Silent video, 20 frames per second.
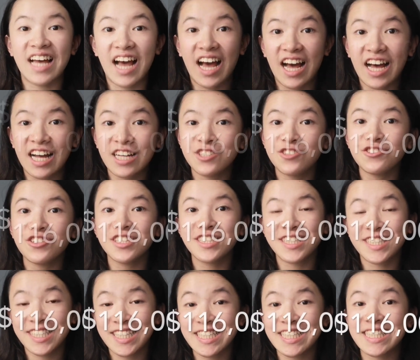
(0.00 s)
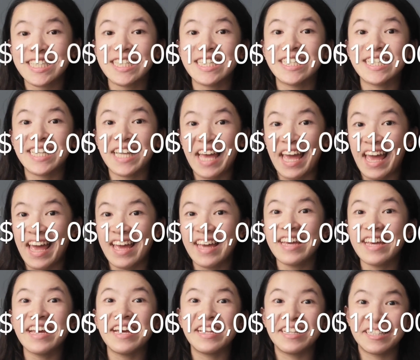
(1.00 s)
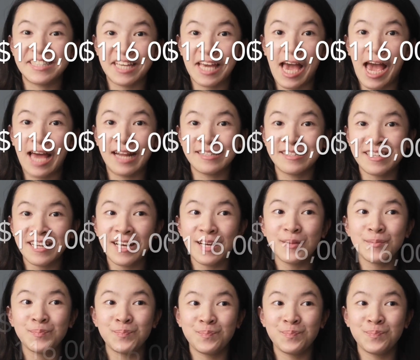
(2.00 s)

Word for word: one hundred sixteen K in Canada.